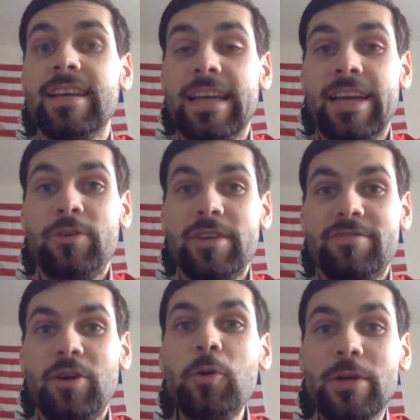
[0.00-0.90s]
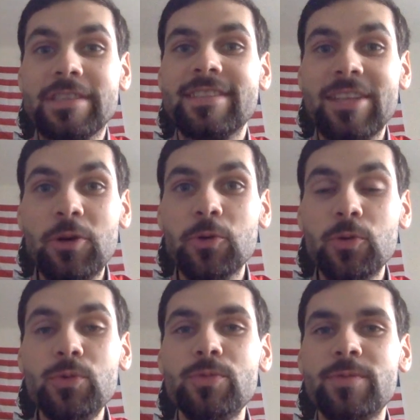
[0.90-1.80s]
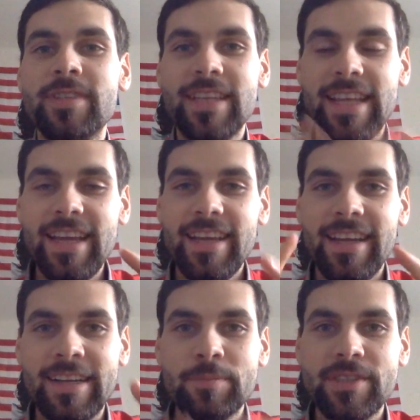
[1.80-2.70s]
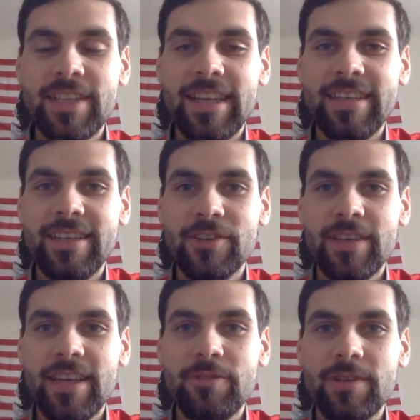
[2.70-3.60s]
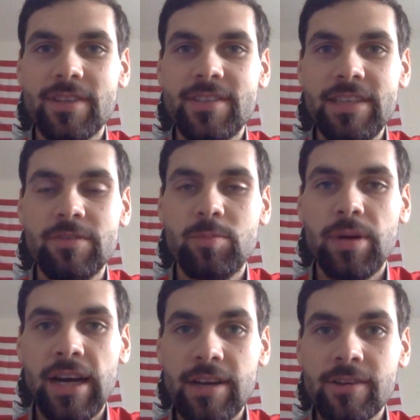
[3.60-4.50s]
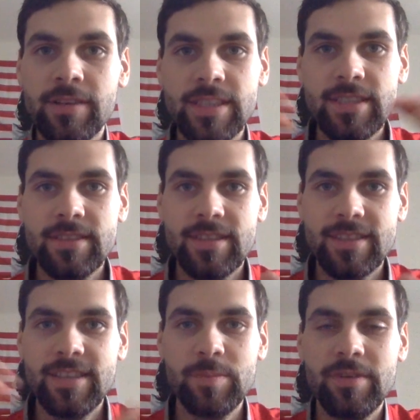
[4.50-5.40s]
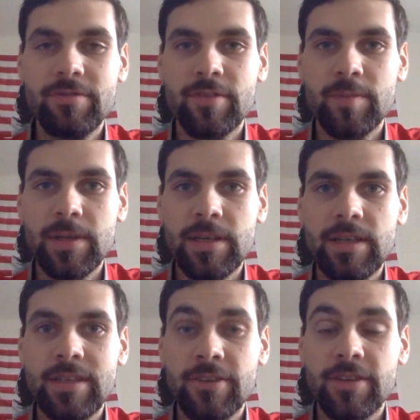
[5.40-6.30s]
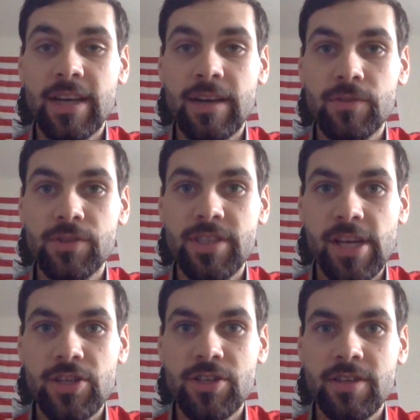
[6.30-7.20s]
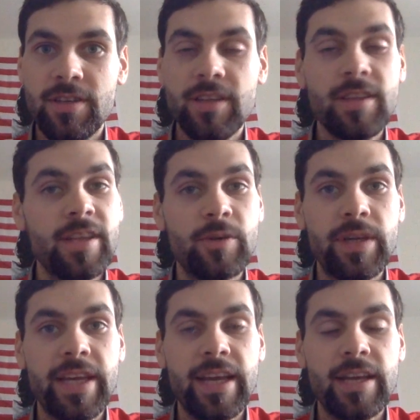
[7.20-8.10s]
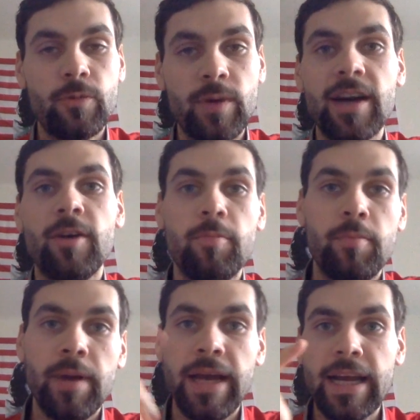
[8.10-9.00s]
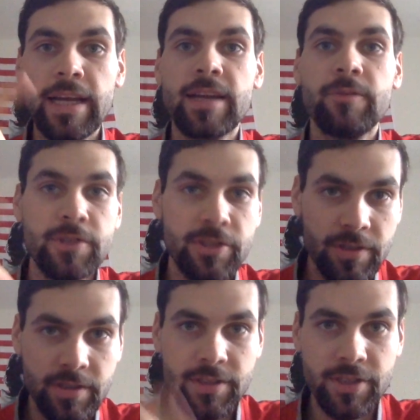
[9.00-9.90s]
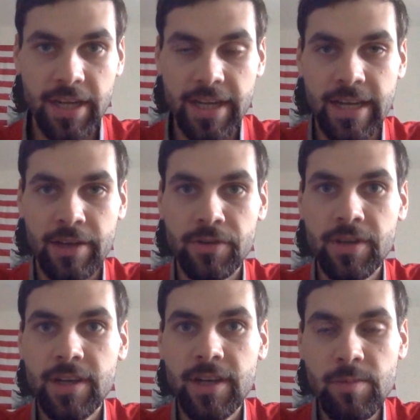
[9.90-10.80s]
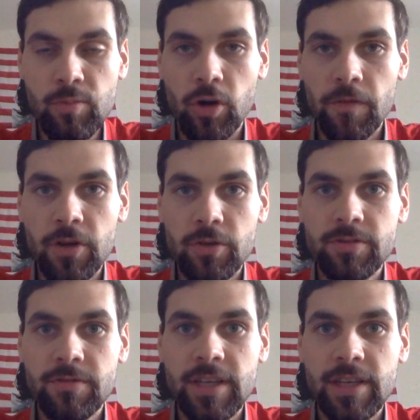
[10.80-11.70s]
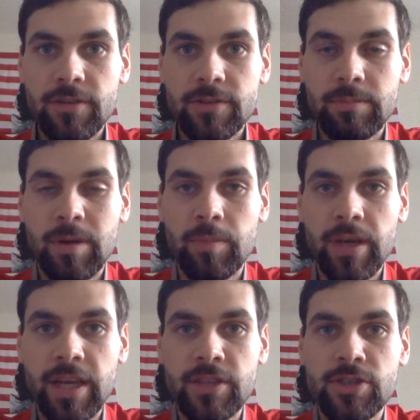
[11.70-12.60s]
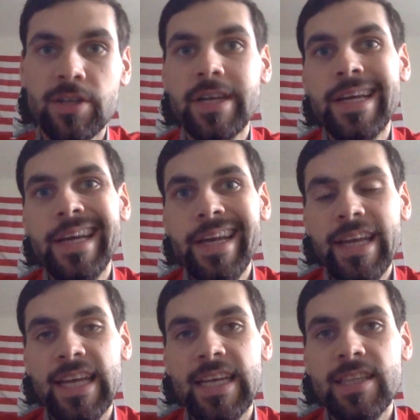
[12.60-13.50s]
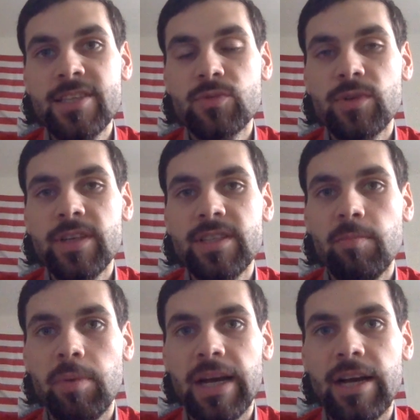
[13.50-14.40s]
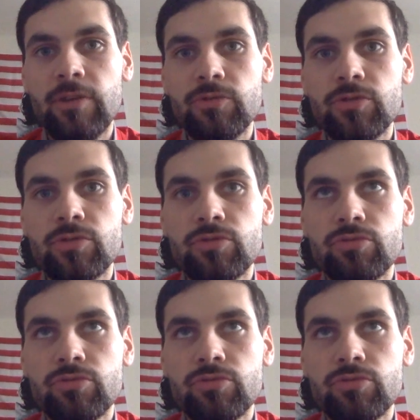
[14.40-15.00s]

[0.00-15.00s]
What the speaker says: Howdy, folks. So today I'm chatting here again with Stephen Potter, and this is a snippet from another conversation that we had a while back, which you can check out more of those videos on my page. And this one is about